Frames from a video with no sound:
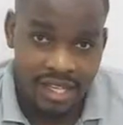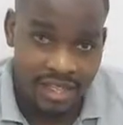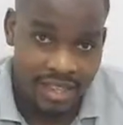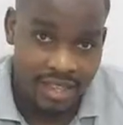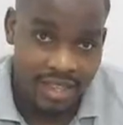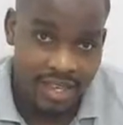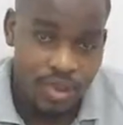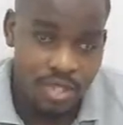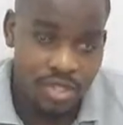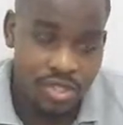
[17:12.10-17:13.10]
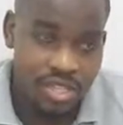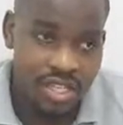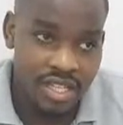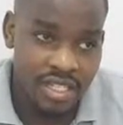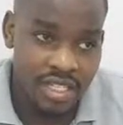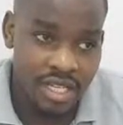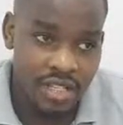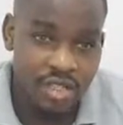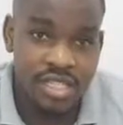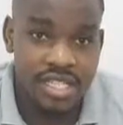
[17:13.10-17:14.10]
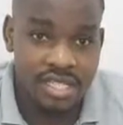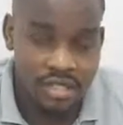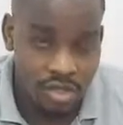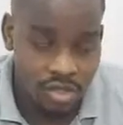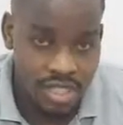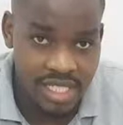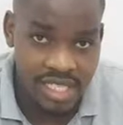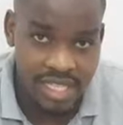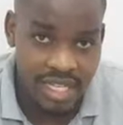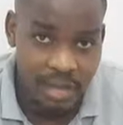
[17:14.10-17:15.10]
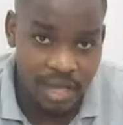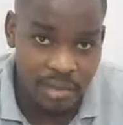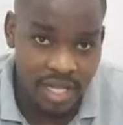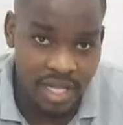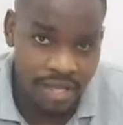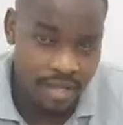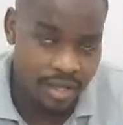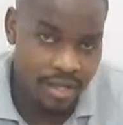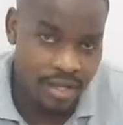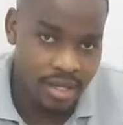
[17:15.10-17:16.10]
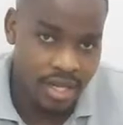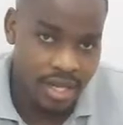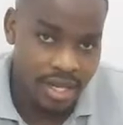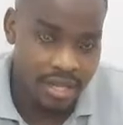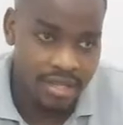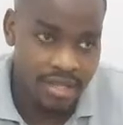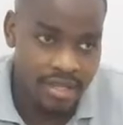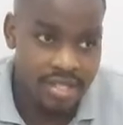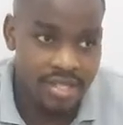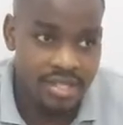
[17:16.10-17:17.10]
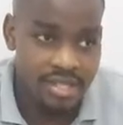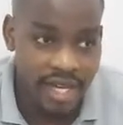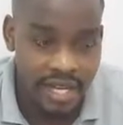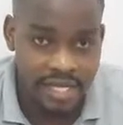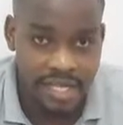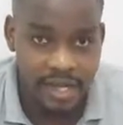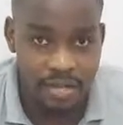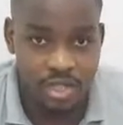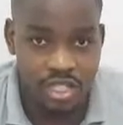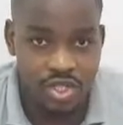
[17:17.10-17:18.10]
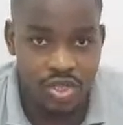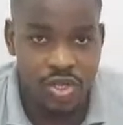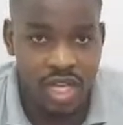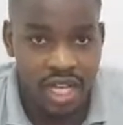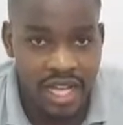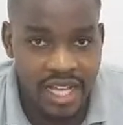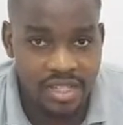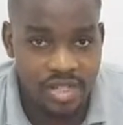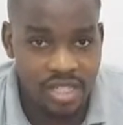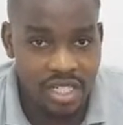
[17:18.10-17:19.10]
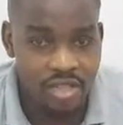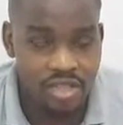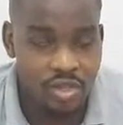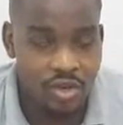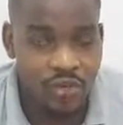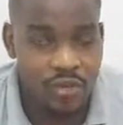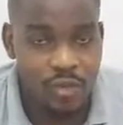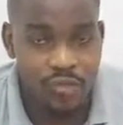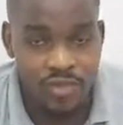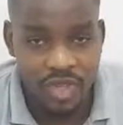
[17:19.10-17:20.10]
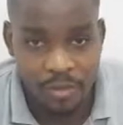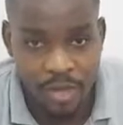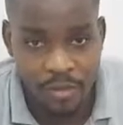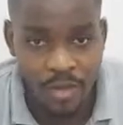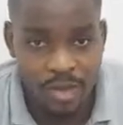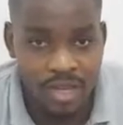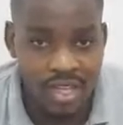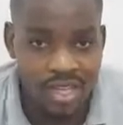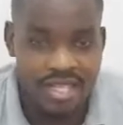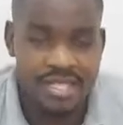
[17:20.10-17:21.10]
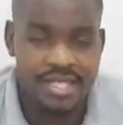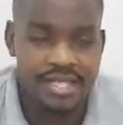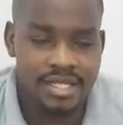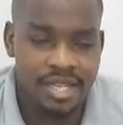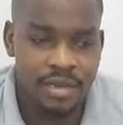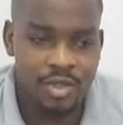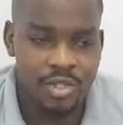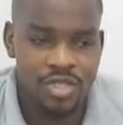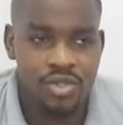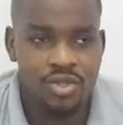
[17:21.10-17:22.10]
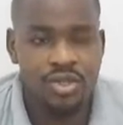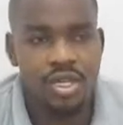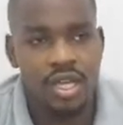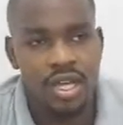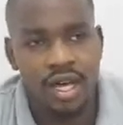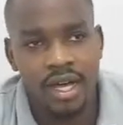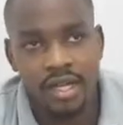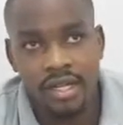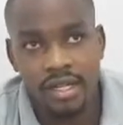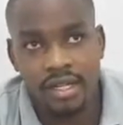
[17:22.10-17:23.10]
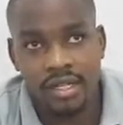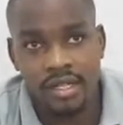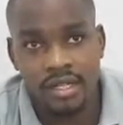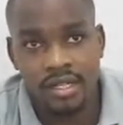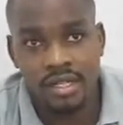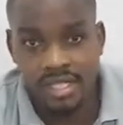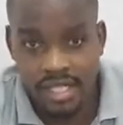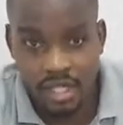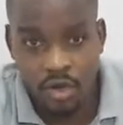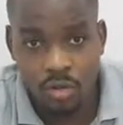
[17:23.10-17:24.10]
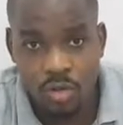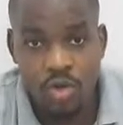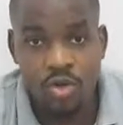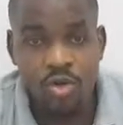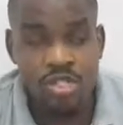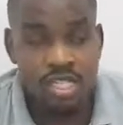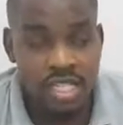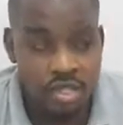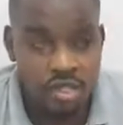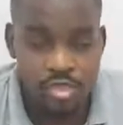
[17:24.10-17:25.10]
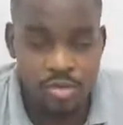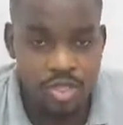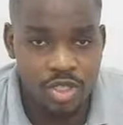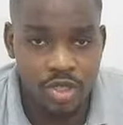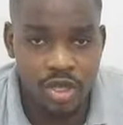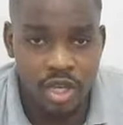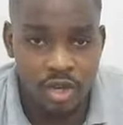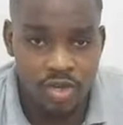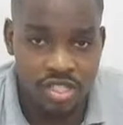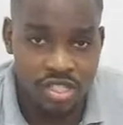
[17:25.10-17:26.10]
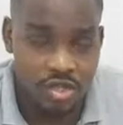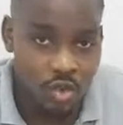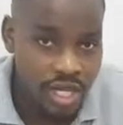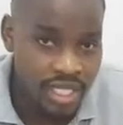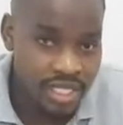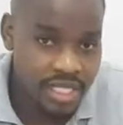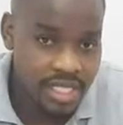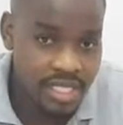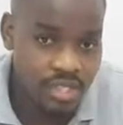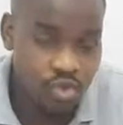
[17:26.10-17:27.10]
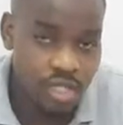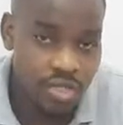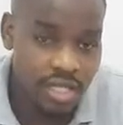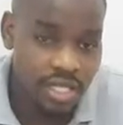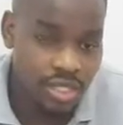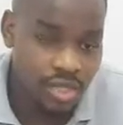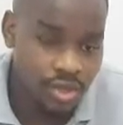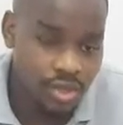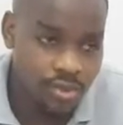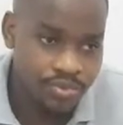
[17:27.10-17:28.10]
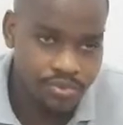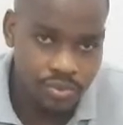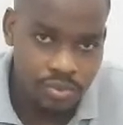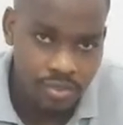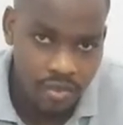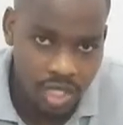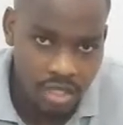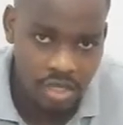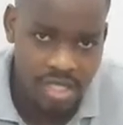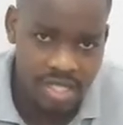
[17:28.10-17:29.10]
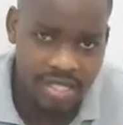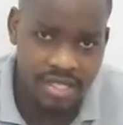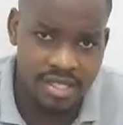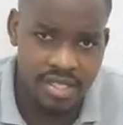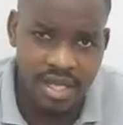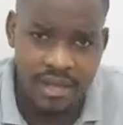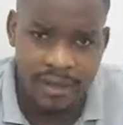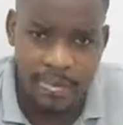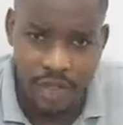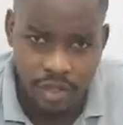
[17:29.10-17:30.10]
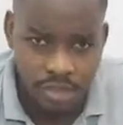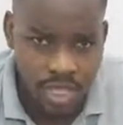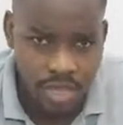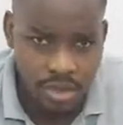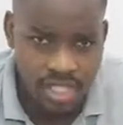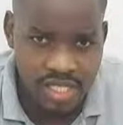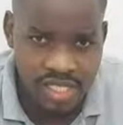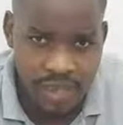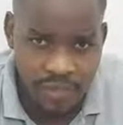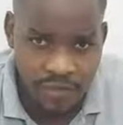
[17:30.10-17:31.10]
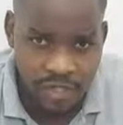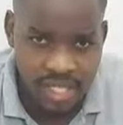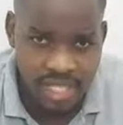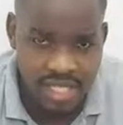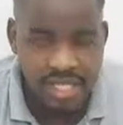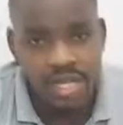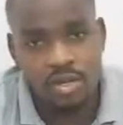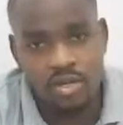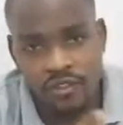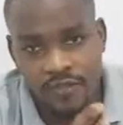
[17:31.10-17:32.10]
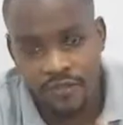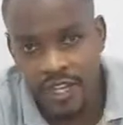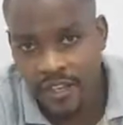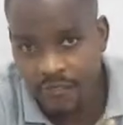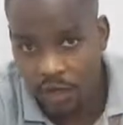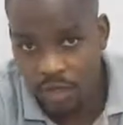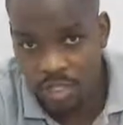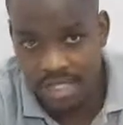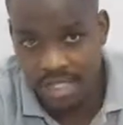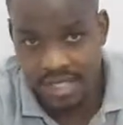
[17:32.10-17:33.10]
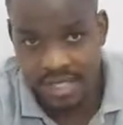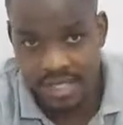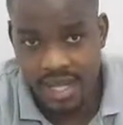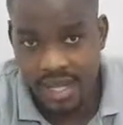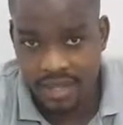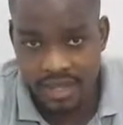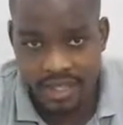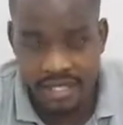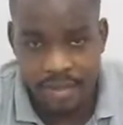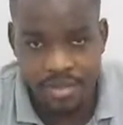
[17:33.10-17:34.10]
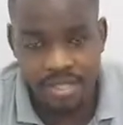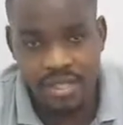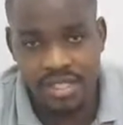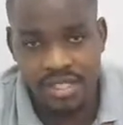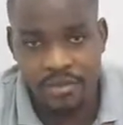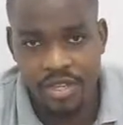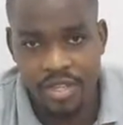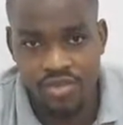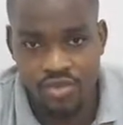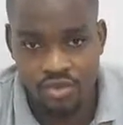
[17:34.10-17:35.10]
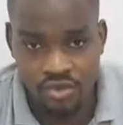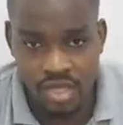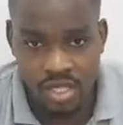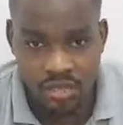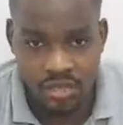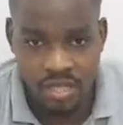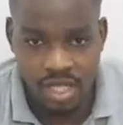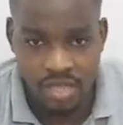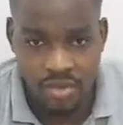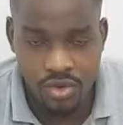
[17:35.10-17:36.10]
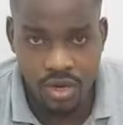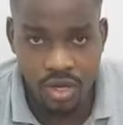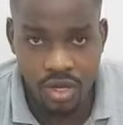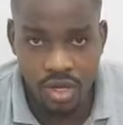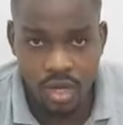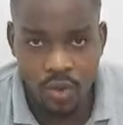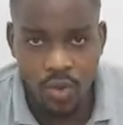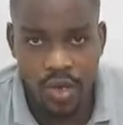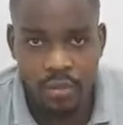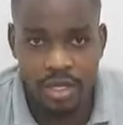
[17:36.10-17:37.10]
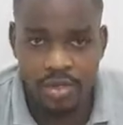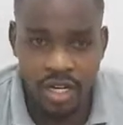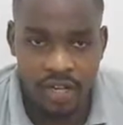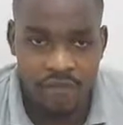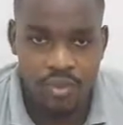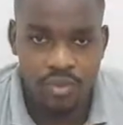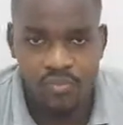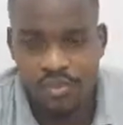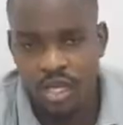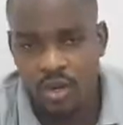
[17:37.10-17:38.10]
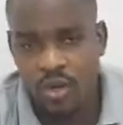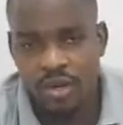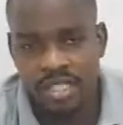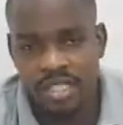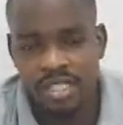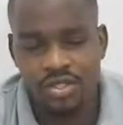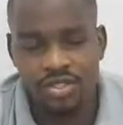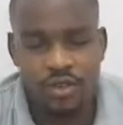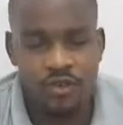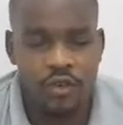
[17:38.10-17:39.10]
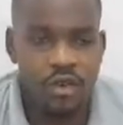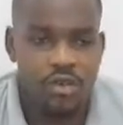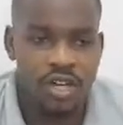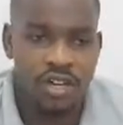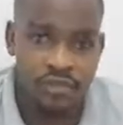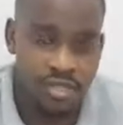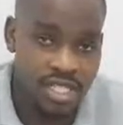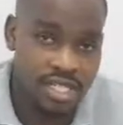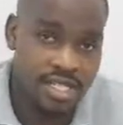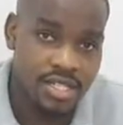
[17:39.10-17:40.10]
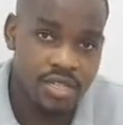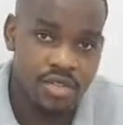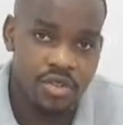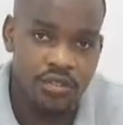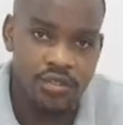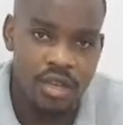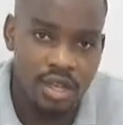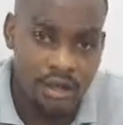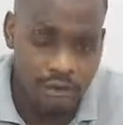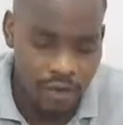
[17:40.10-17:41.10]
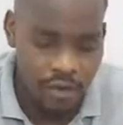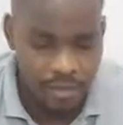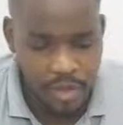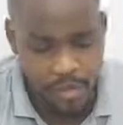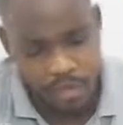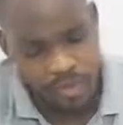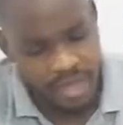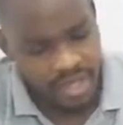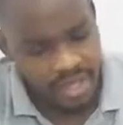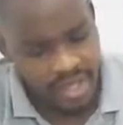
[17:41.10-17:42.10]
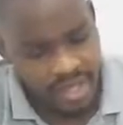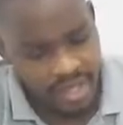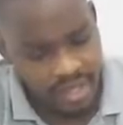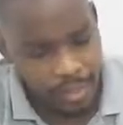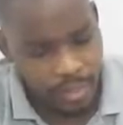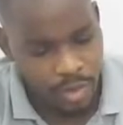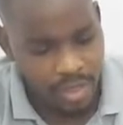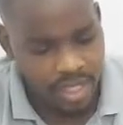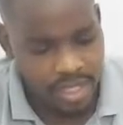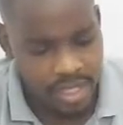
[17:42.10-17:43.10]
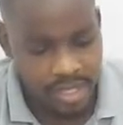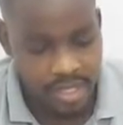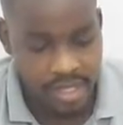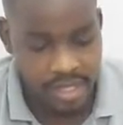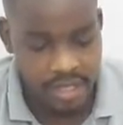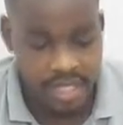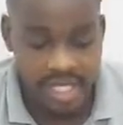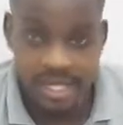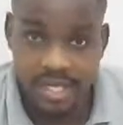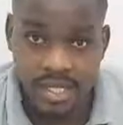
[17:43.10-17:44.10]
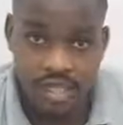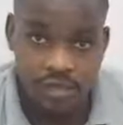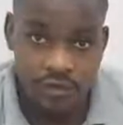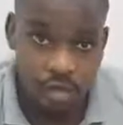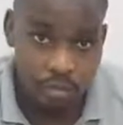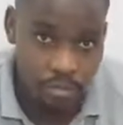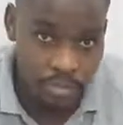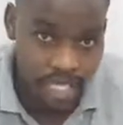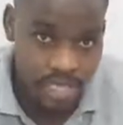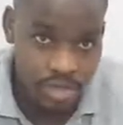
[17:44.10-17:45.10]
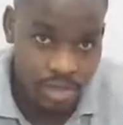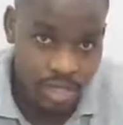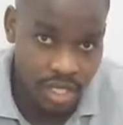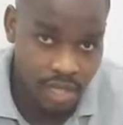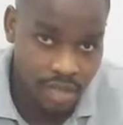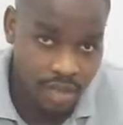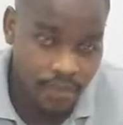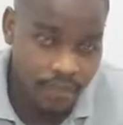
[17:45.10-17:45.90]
when you see that your test is not easily coming back, then I think this is the high time you need to isolate yourself from people. This is the time you need to stay home or stay in hospital, because it's quite a challenge when you get to notice that you are losing some of your senses out of the 5 common senses. Then something is really wrong, whereby you have to quarantine yourself or you have to distance yourself from people. Then the other point is just in case you've not made it to the